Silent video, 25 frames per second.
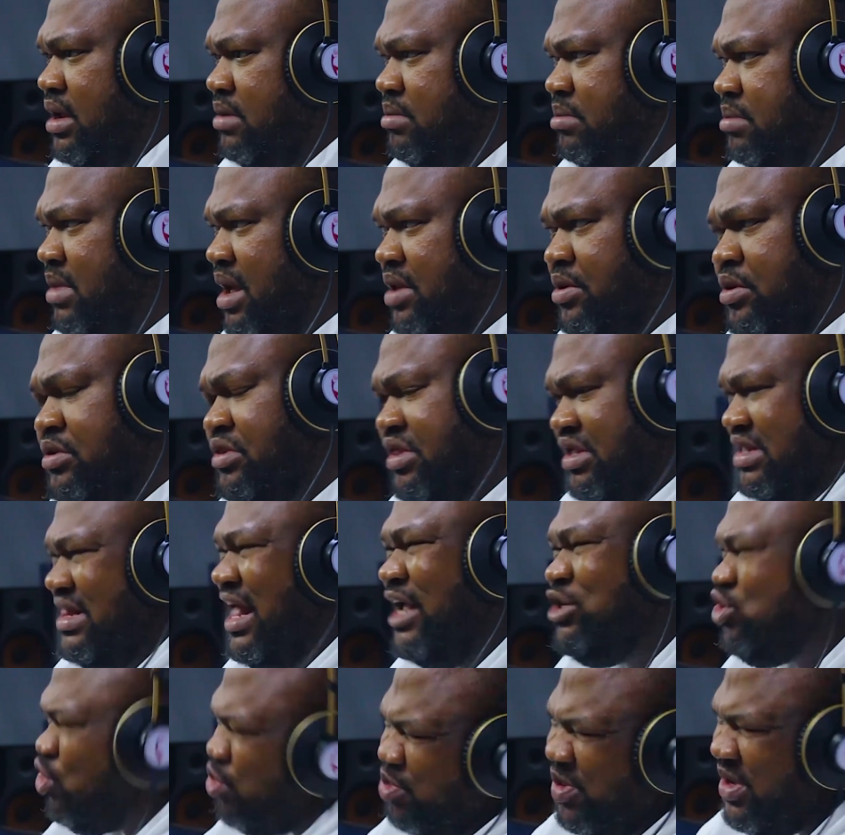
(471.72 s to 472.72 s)
I don't think
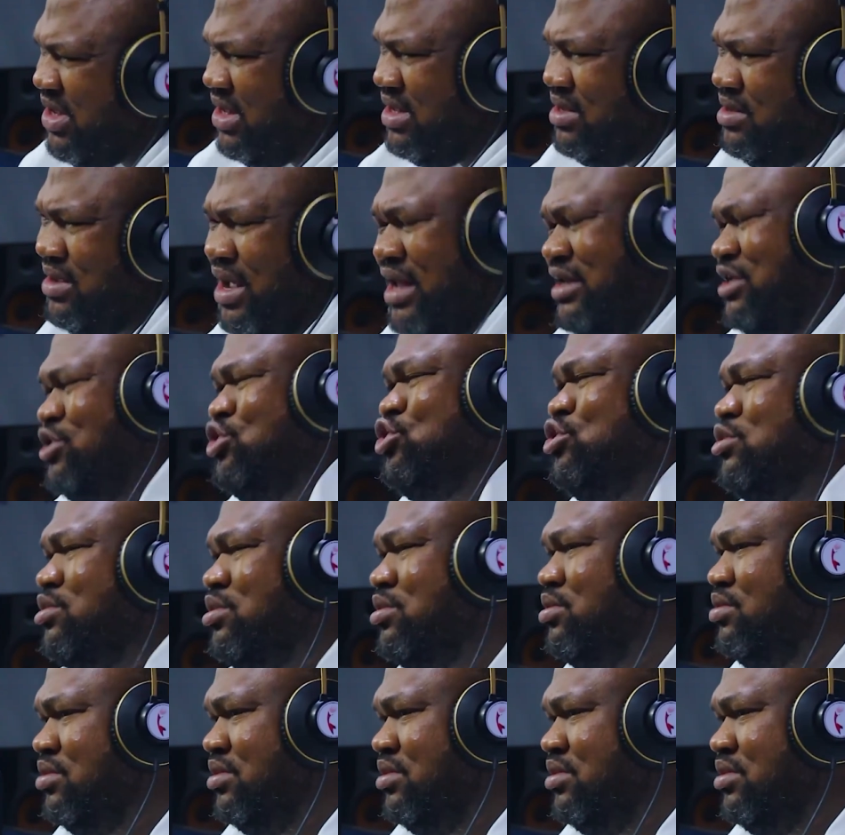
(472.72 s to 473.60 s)
that should be an issue.